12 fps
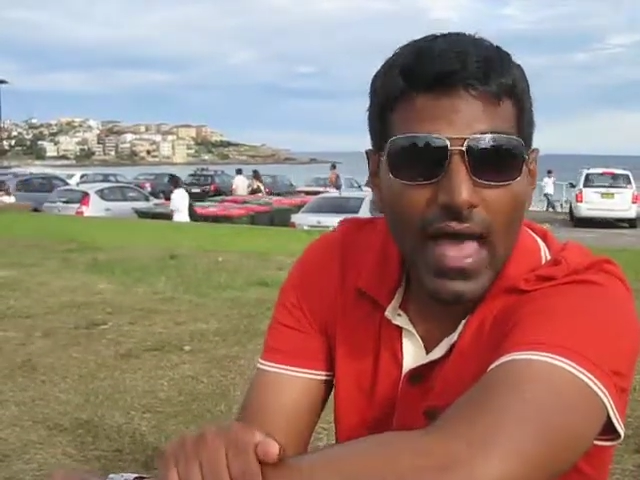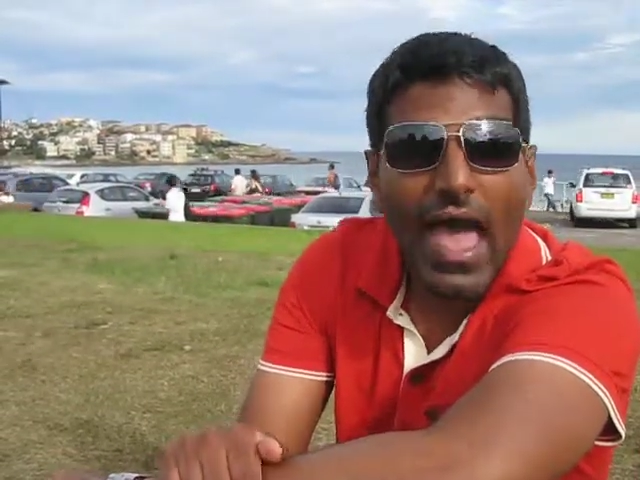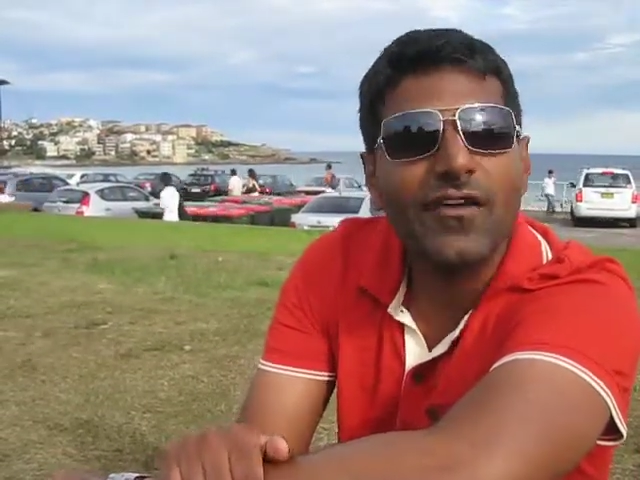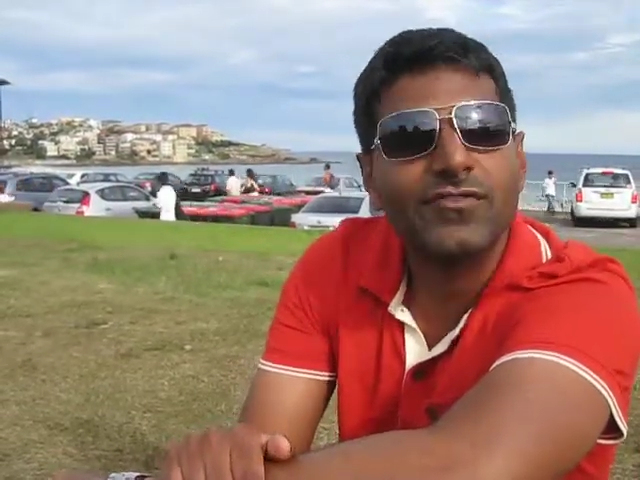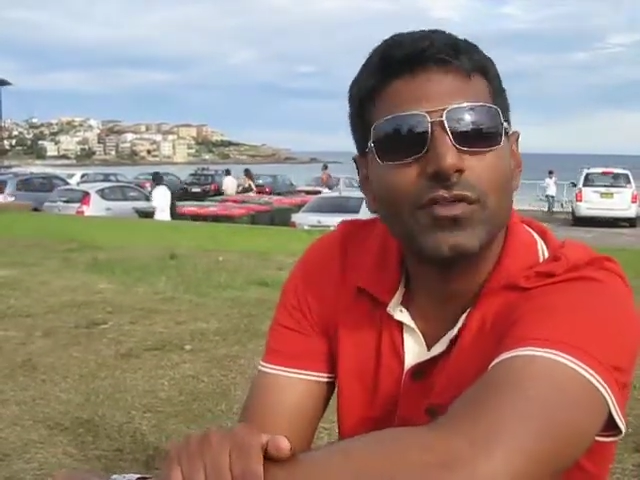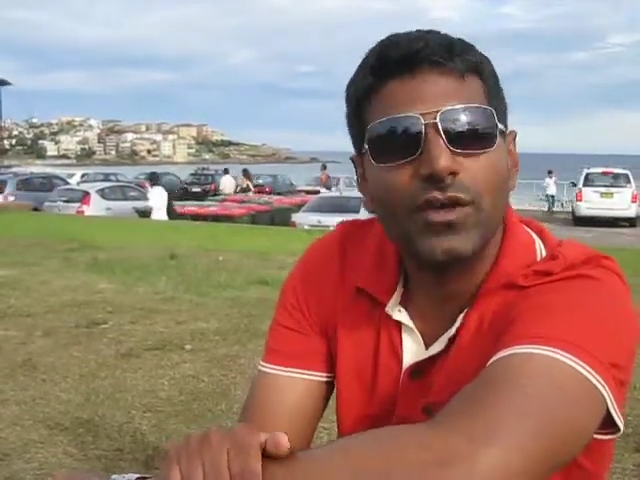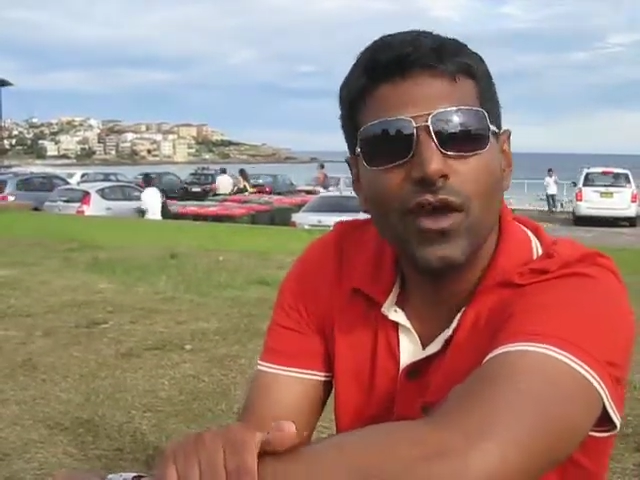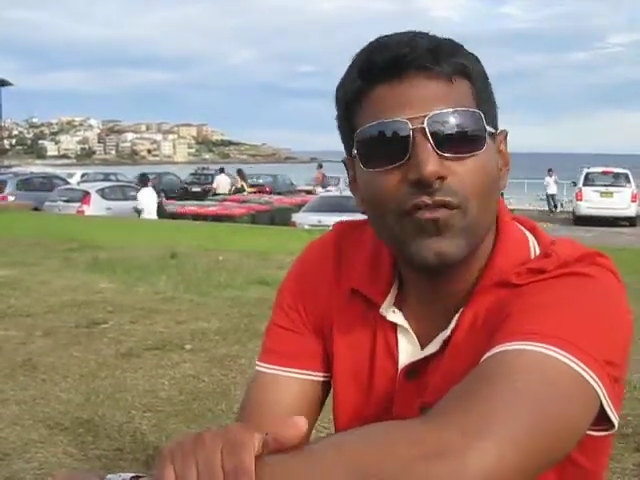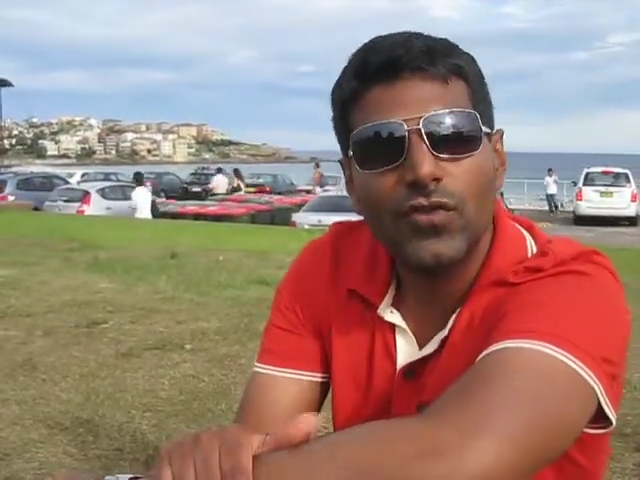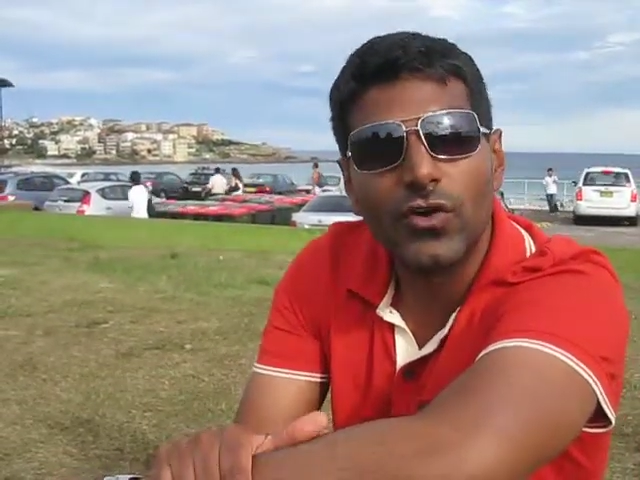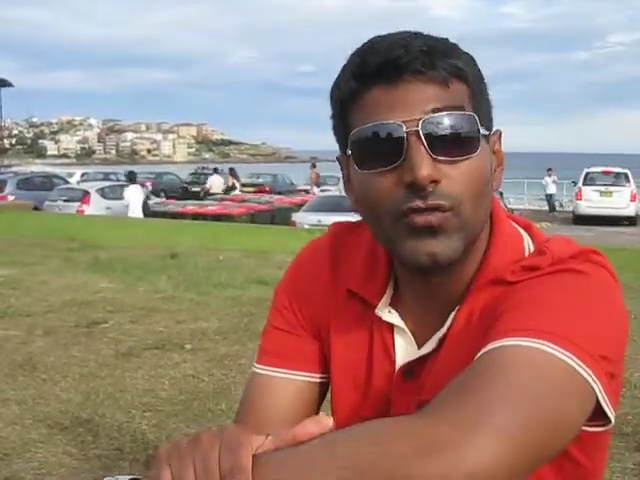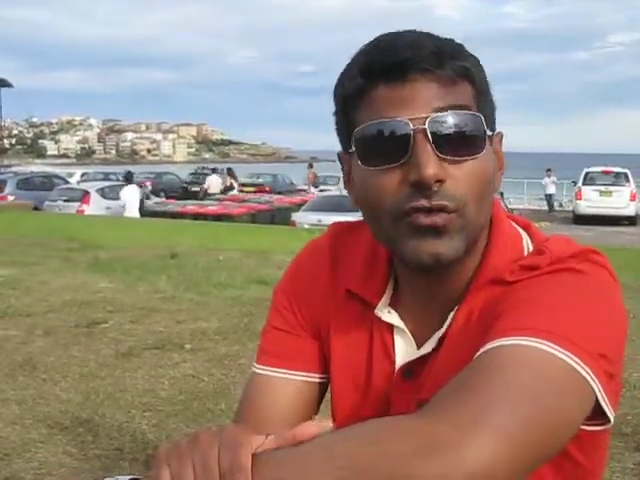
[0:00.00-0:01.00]
after the
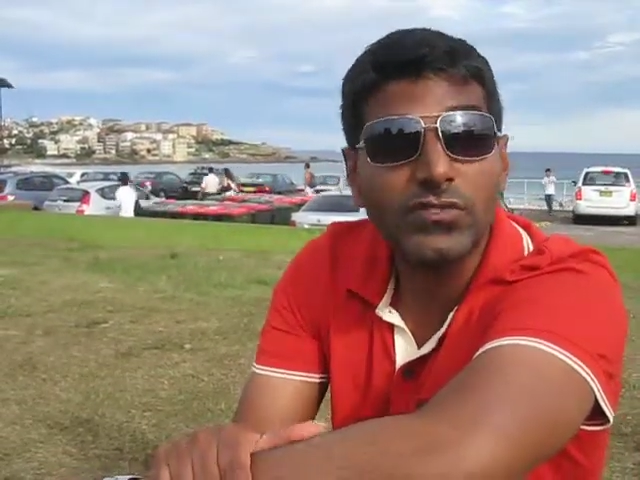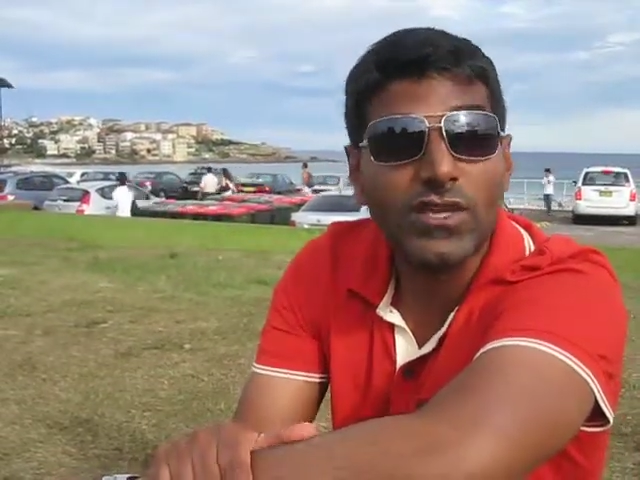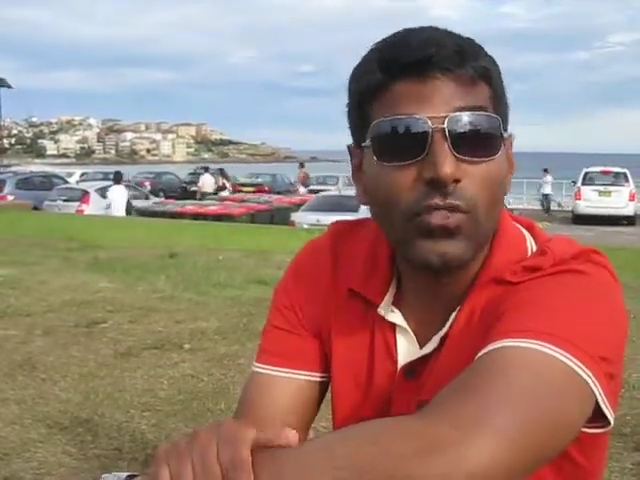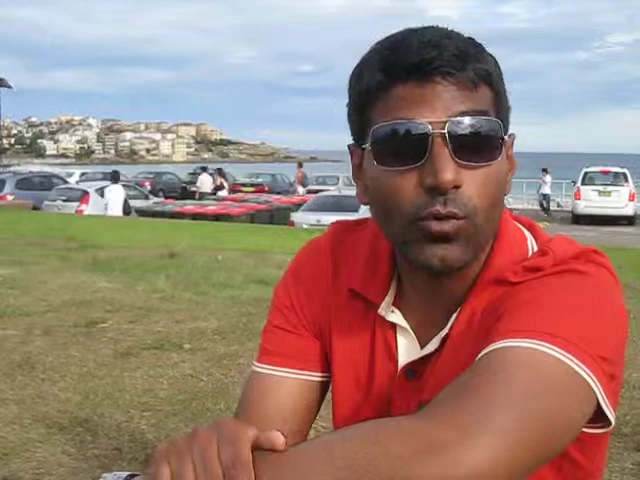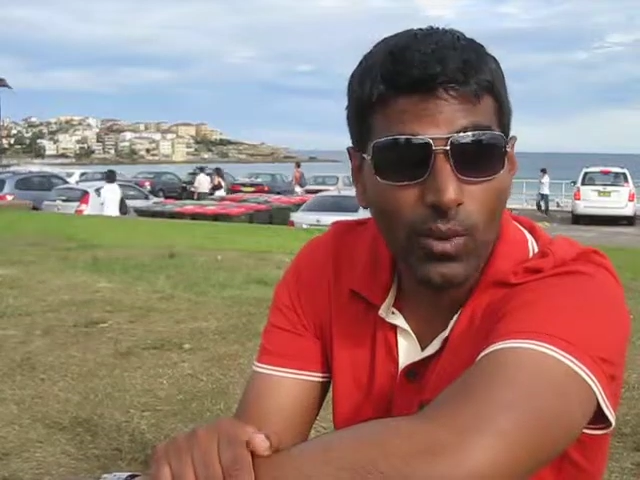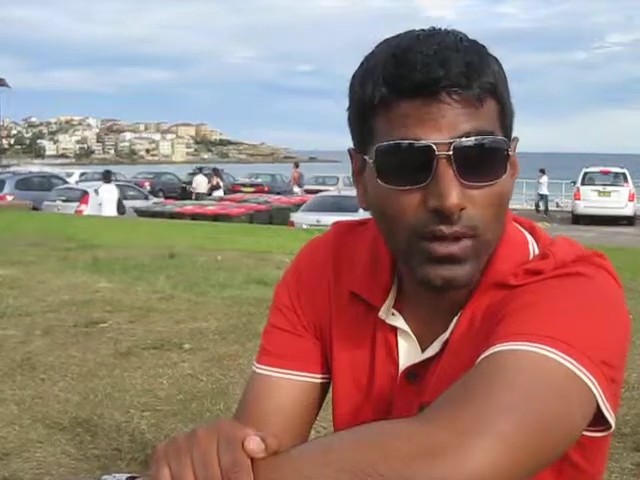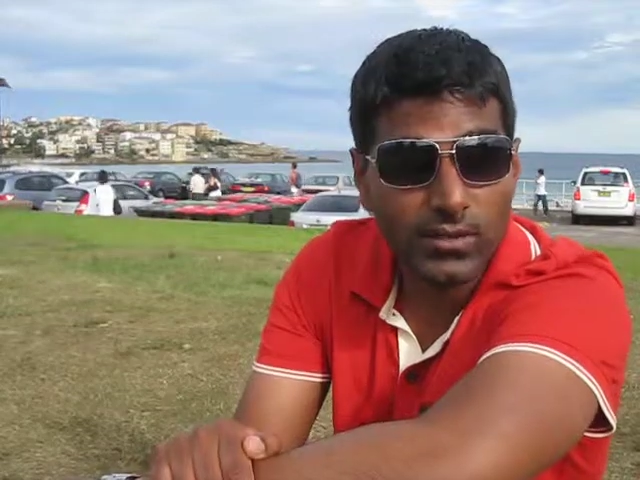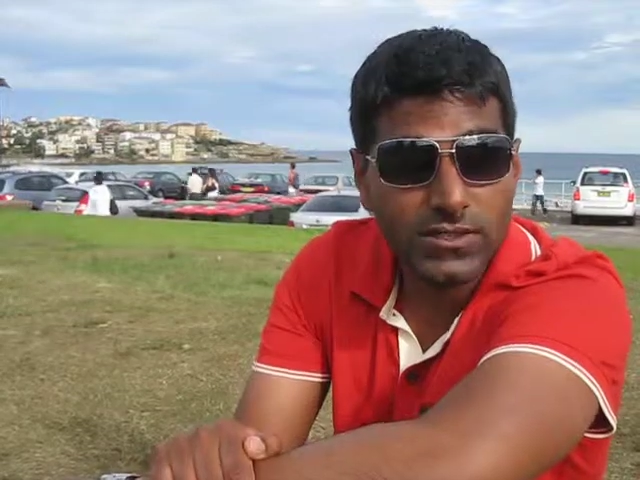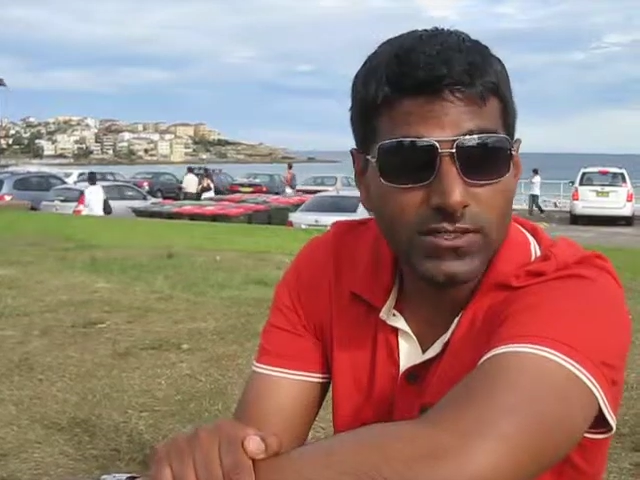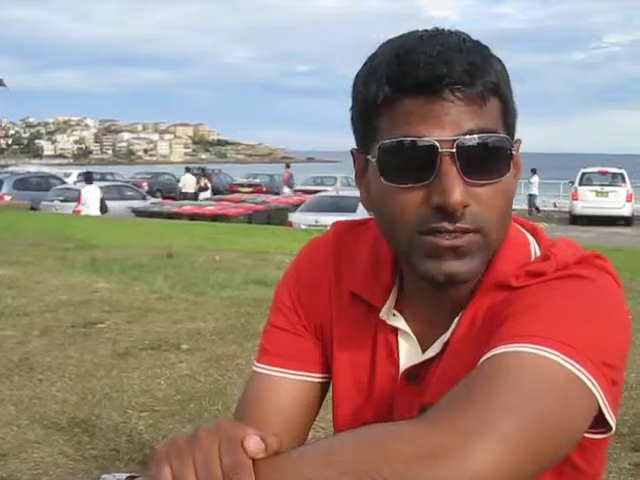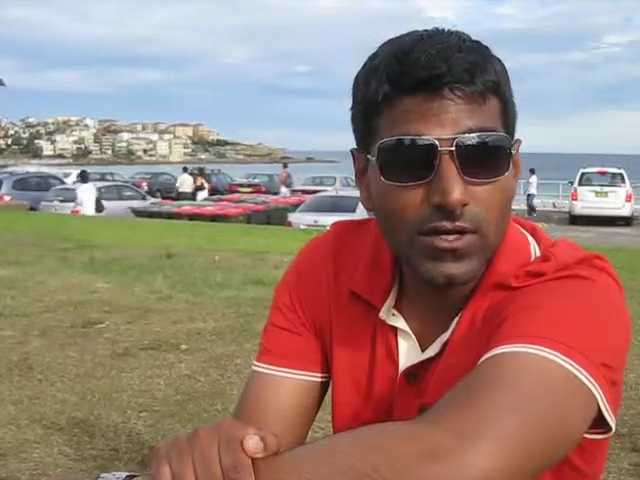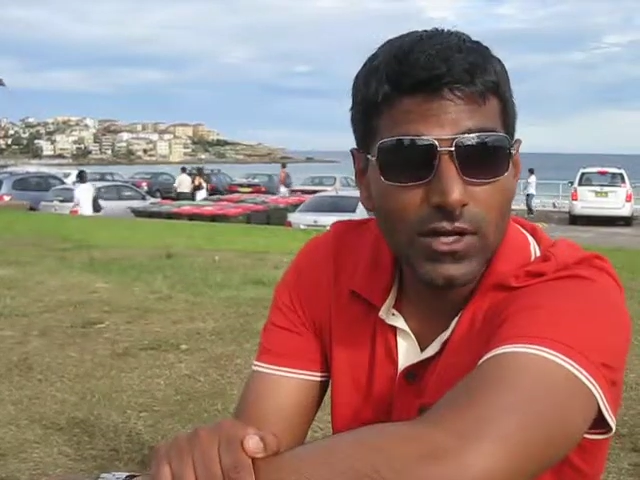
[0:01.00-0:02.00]
governor of New South Wales,